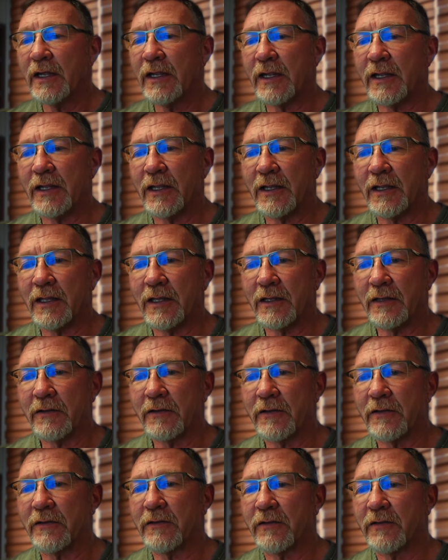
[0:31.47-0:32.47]

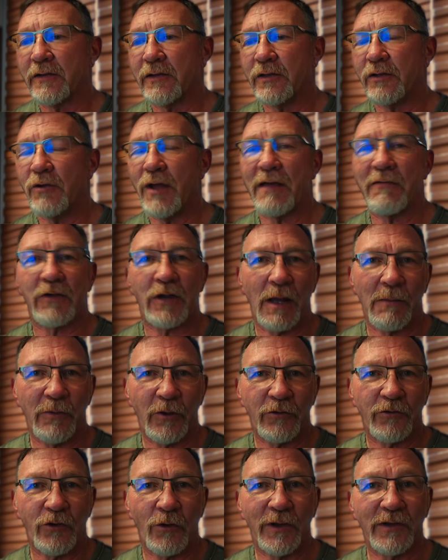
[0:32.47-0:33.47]
and you have a couple
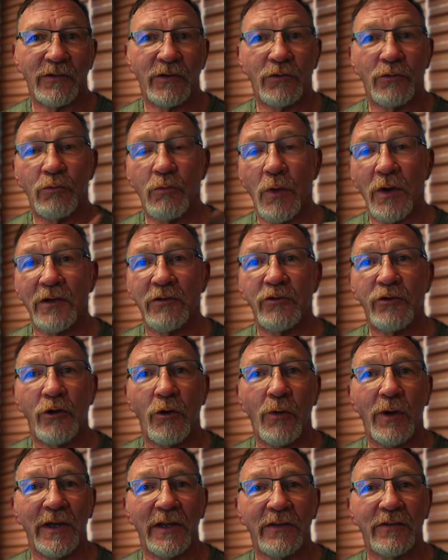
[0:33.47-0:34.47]
of choices. One
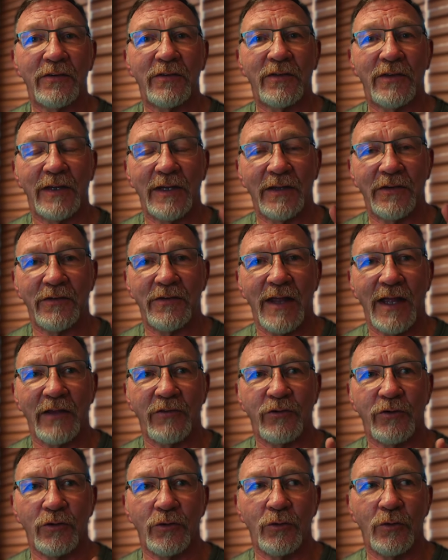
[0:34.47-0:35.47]
choice is
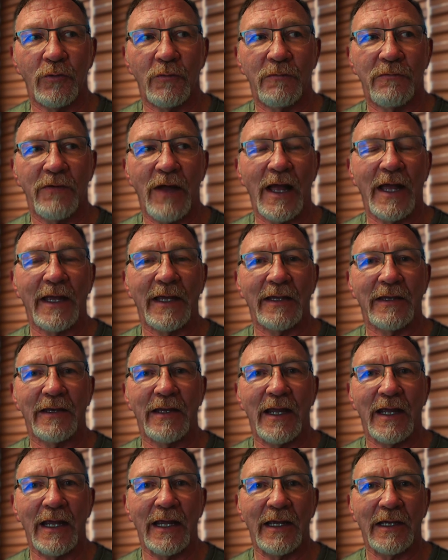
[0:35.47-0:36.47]
that you find
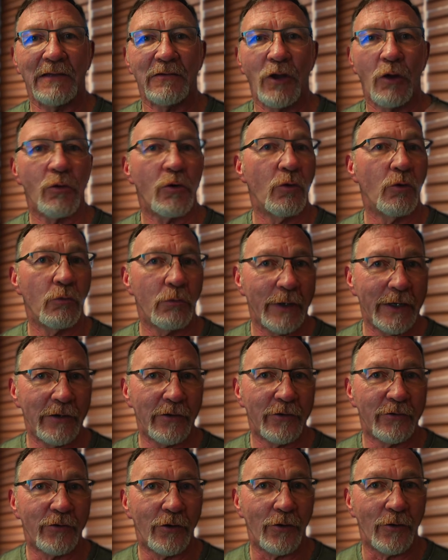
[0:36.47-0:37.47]
a local
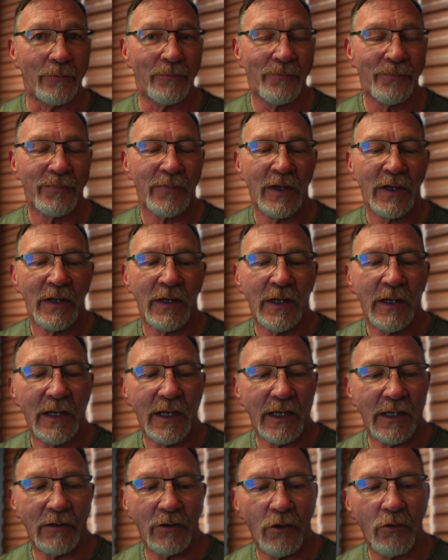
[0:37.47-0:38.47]
realtor,
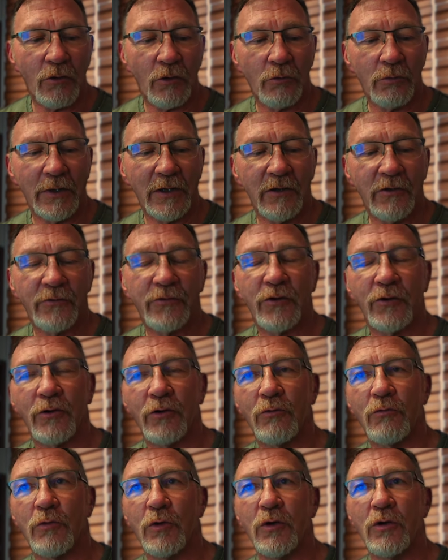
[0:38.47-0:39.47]
and a local realtor
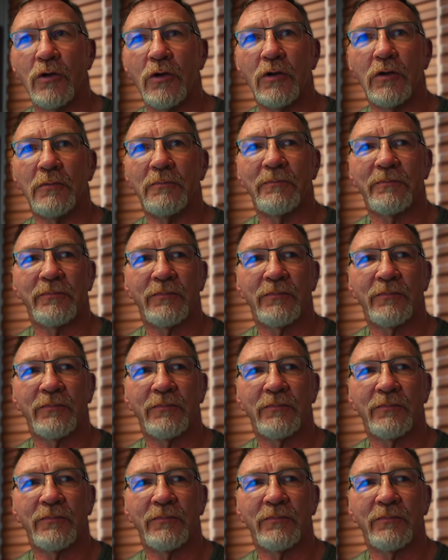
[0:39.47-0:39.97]
will